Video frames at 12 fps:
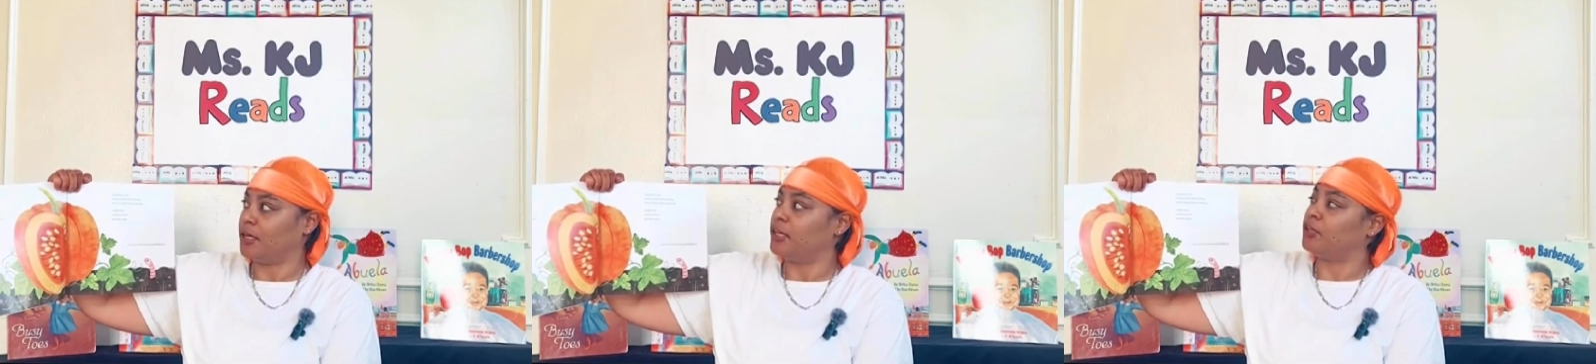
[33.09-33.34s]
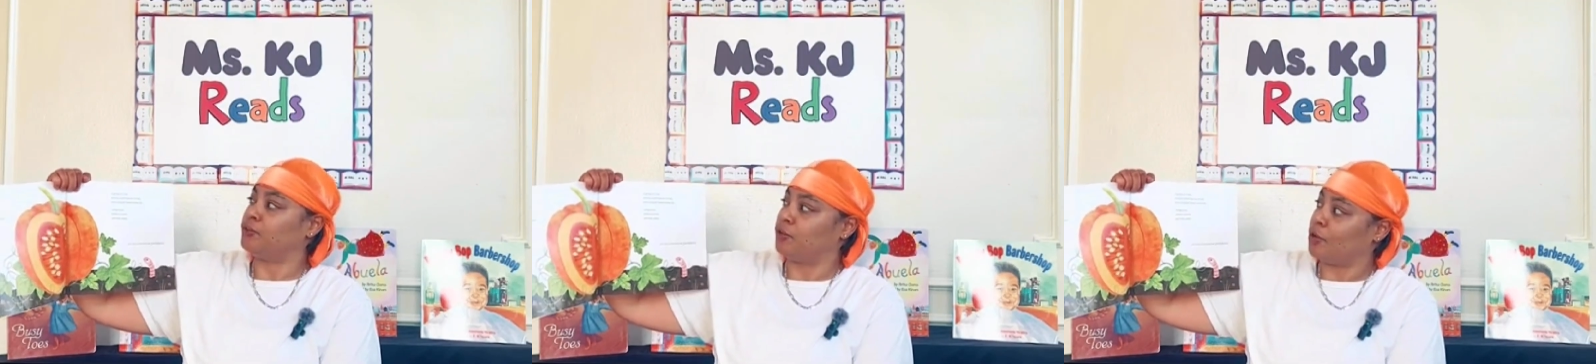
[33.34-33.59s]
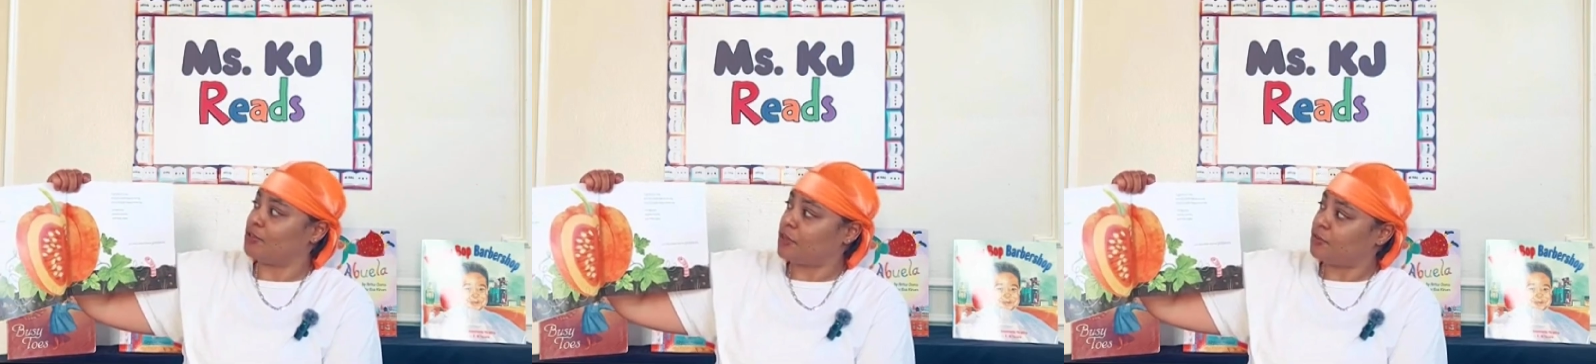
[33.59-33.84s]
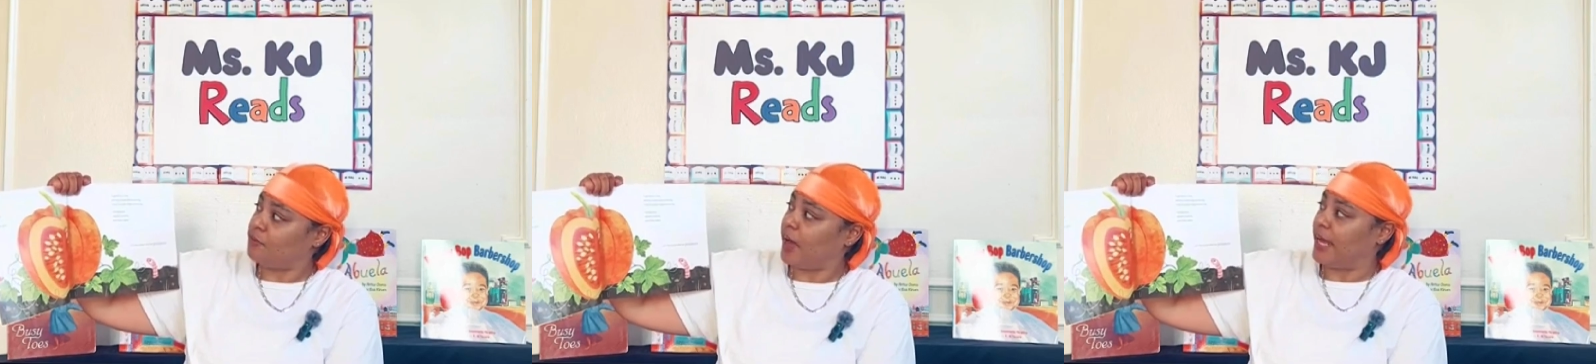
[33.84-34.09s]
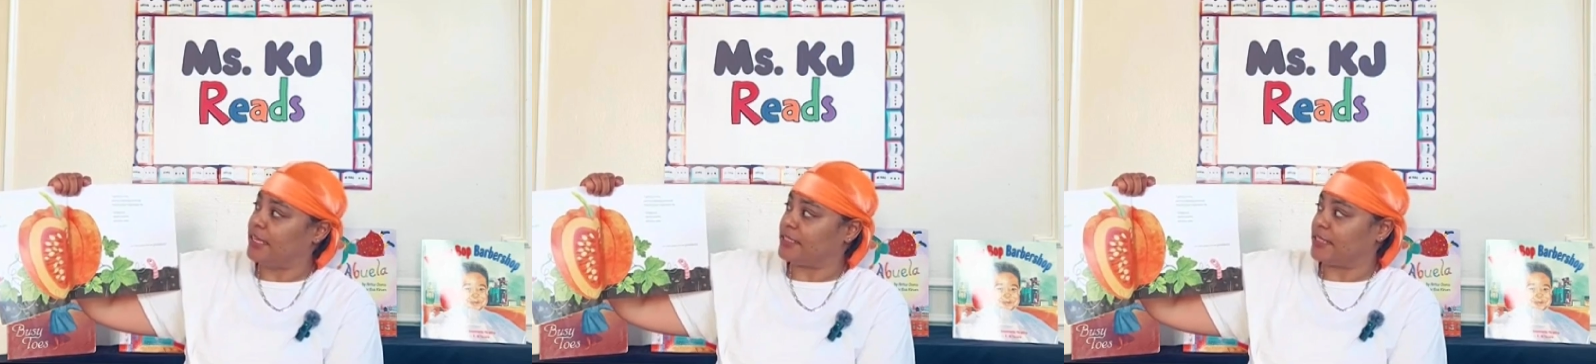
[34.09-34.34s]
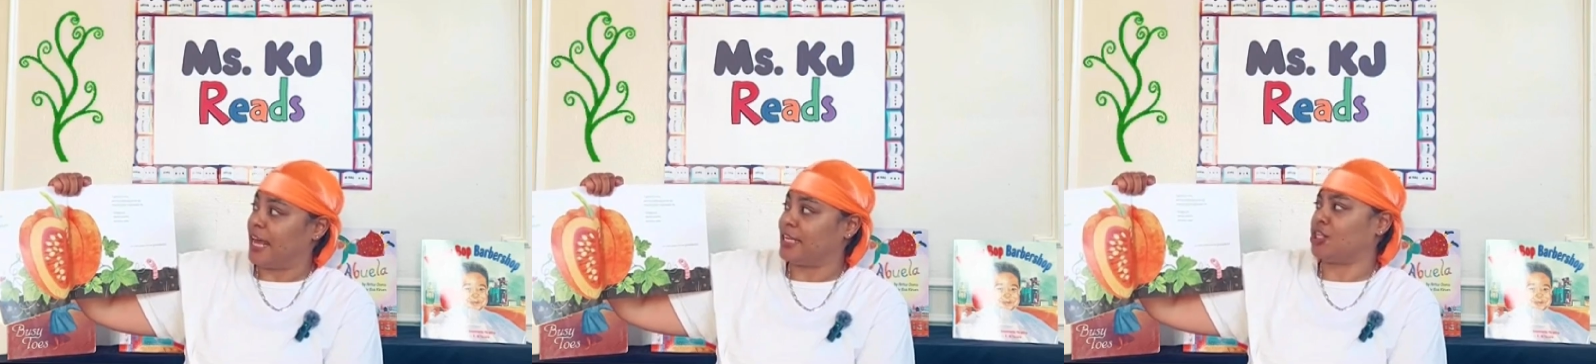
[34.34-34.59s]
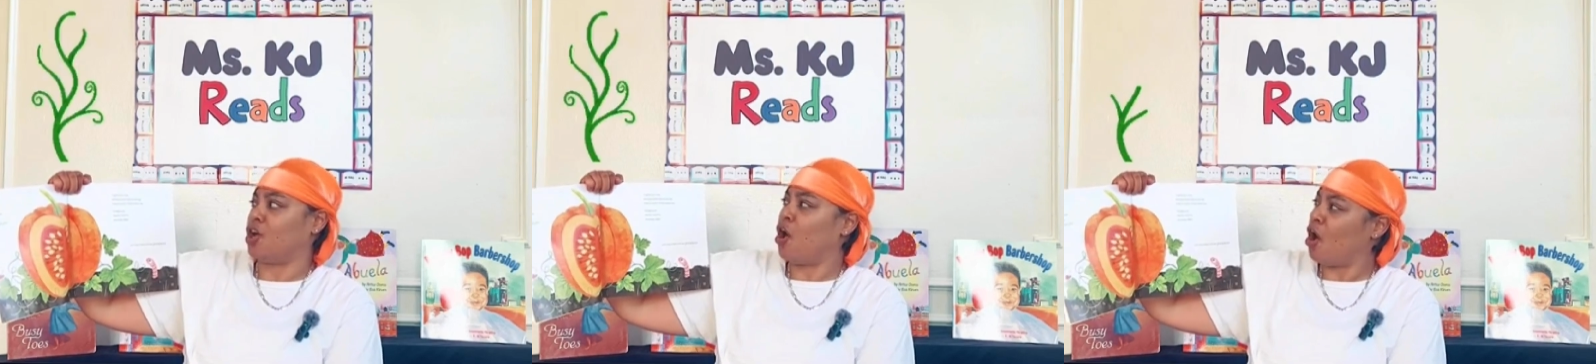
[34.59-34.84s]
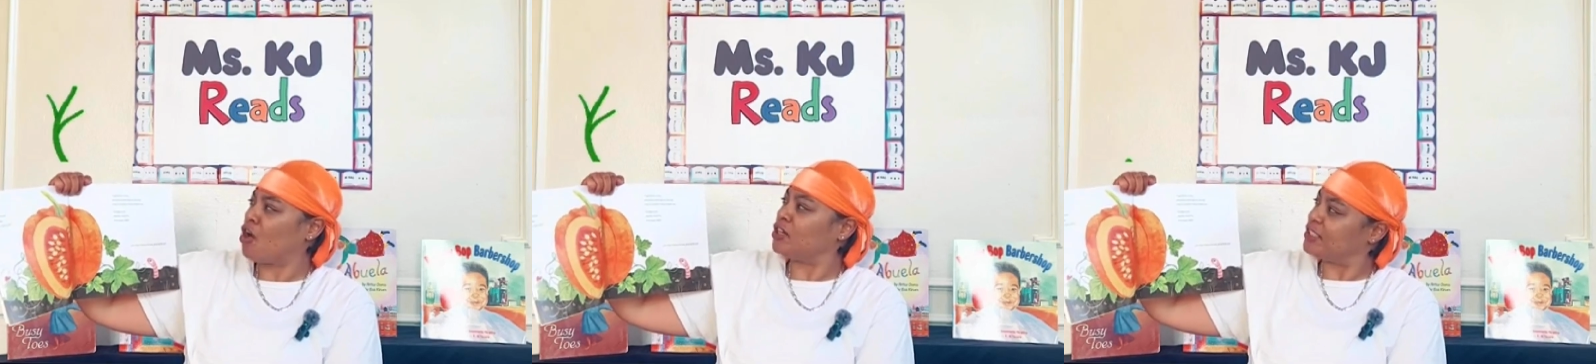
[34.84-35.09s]
It grows on vines and has a
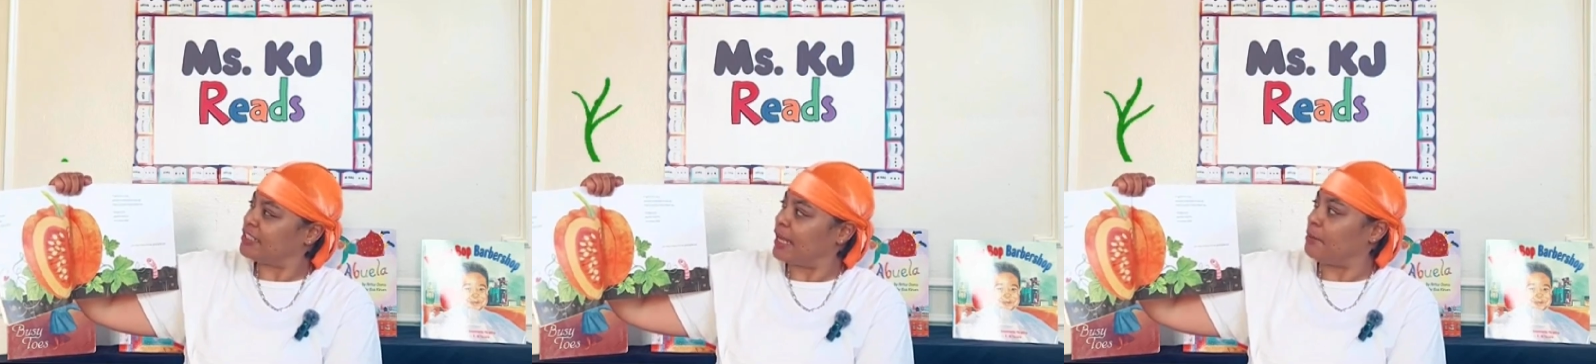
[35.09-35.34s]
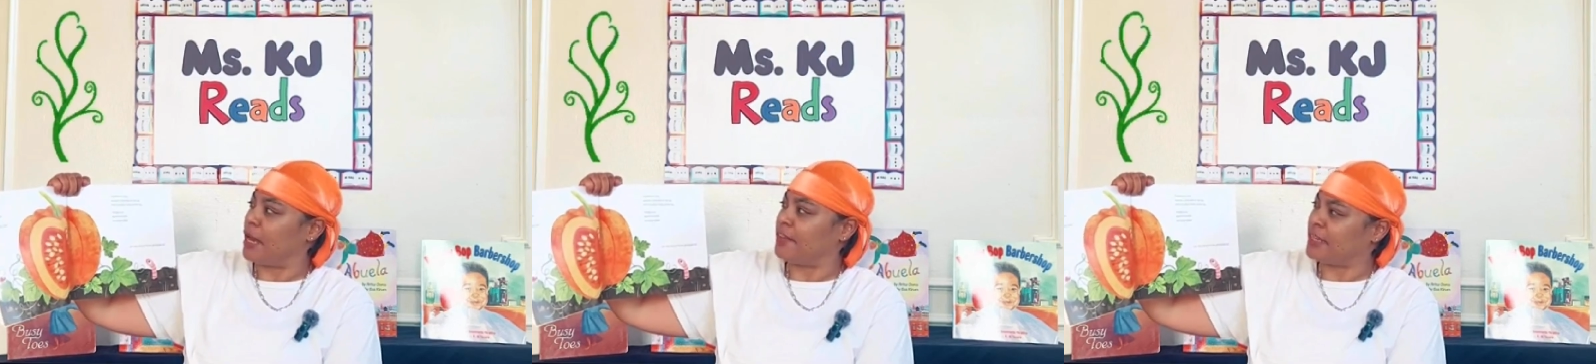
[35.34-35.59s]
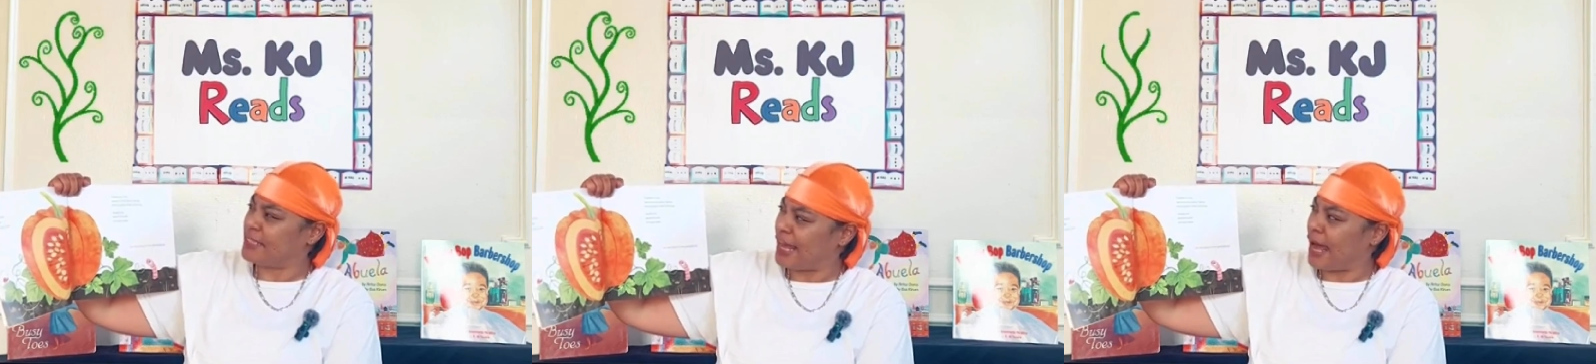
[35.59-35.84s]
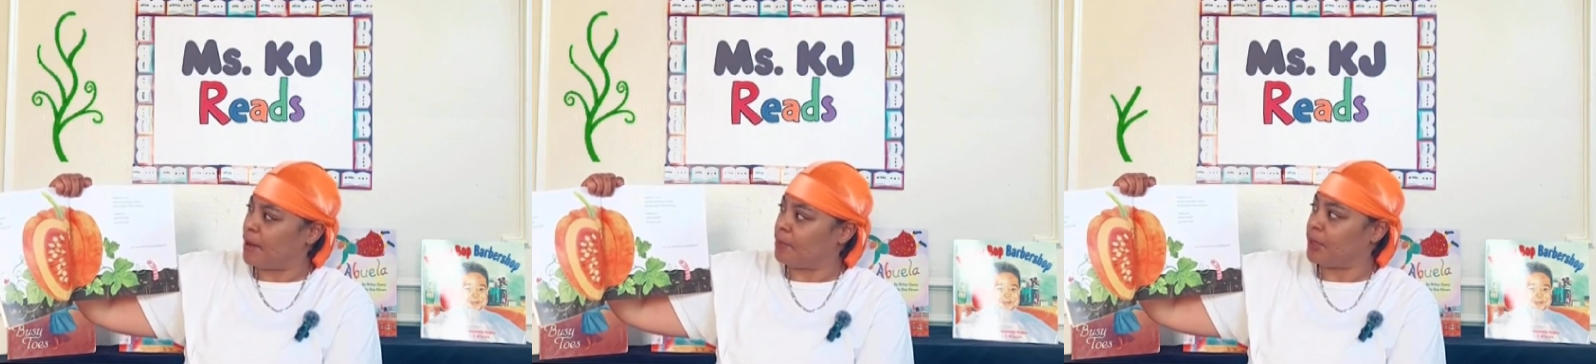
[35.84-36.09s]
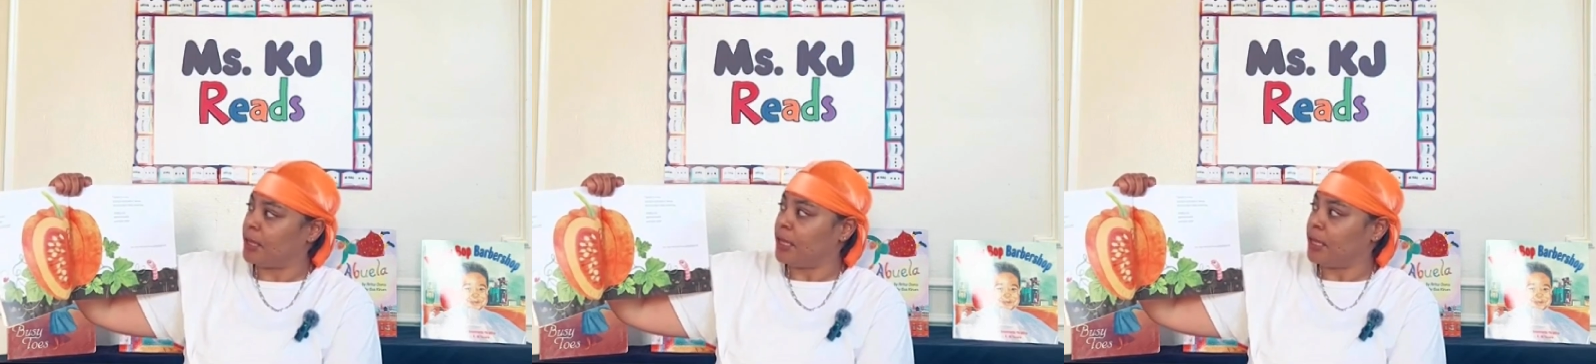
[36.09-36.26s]
hard stem at the top,